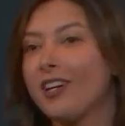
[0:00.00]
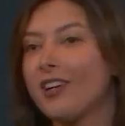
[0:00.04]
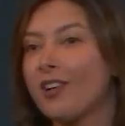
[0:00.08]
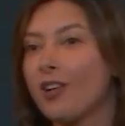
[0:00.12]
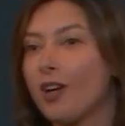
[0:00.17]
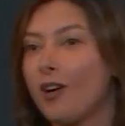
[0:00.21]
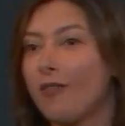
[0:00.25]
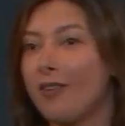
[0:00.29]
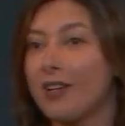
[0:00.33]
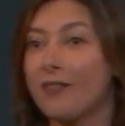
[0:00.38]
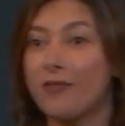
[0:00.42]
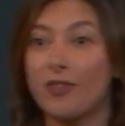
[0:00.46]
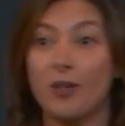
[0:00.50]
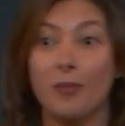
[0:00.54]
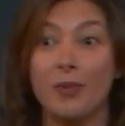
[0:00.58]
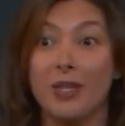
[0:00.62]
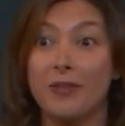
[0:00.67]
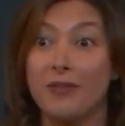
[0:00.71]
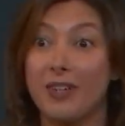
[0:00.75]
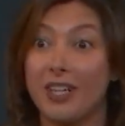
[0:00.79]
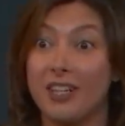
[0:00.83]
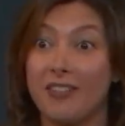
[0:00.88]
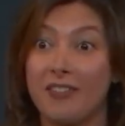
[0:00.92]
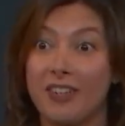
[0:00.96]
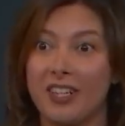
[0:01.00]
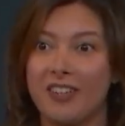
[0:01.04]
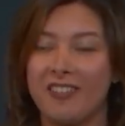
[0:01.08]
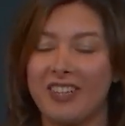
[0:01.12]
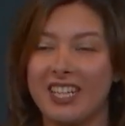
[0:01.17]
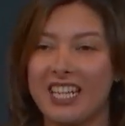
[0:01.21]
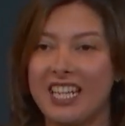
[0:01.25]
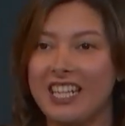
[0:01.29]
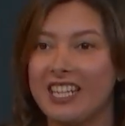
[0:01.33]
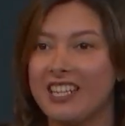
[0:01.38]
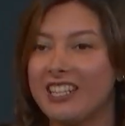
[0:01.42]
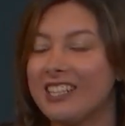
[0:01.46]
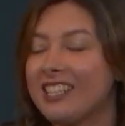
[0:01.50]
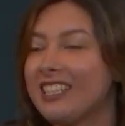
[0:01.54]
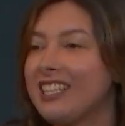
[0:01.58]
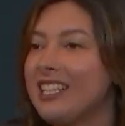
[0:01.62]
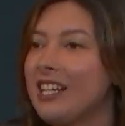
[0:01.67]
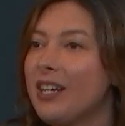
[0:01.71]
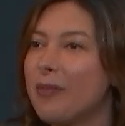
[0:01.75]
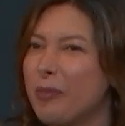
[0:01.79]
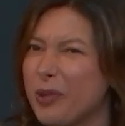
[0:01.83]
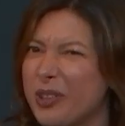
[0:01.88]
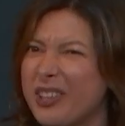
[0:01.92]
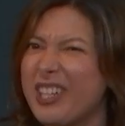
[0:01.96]
global from the very, very beginning,
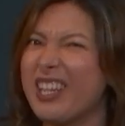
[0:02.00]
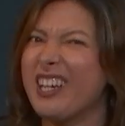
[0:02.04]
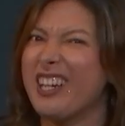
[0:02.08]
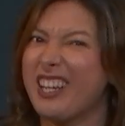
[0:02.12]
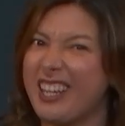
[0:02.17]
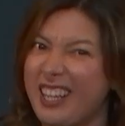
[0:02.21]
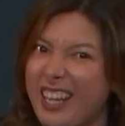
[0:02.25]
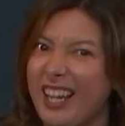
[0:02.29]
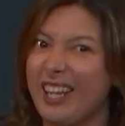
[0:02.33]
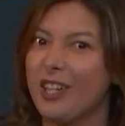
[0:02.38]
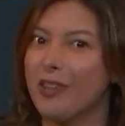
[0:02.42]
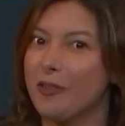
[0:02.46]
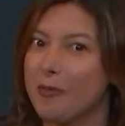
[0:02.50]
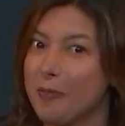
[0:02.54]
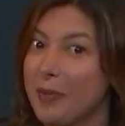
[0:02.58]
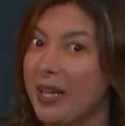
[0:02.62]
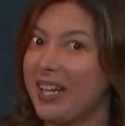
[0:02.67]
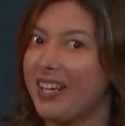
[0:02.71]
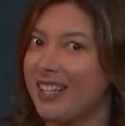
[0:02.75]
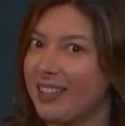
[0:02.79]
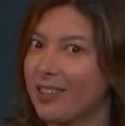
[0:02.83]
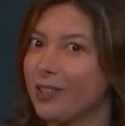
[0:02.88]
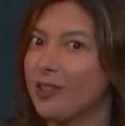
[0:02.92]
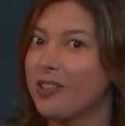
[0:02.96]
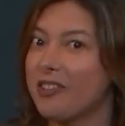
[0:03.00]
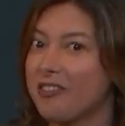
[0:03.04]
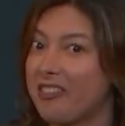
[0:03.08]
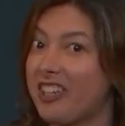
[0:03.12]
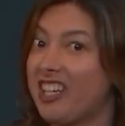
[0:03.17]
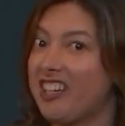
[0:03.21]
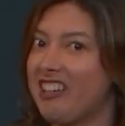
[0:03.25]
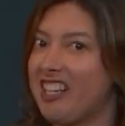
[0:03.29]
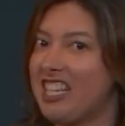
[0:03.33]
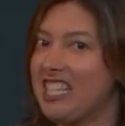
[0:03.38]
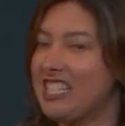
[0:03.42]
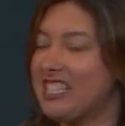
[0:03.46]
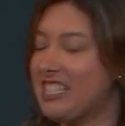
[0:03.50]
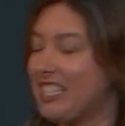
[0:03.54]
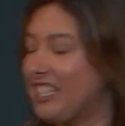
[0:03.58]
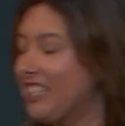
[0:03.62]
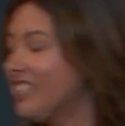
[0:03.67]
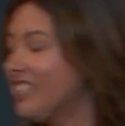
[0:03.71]
but they kind of make it look very easy.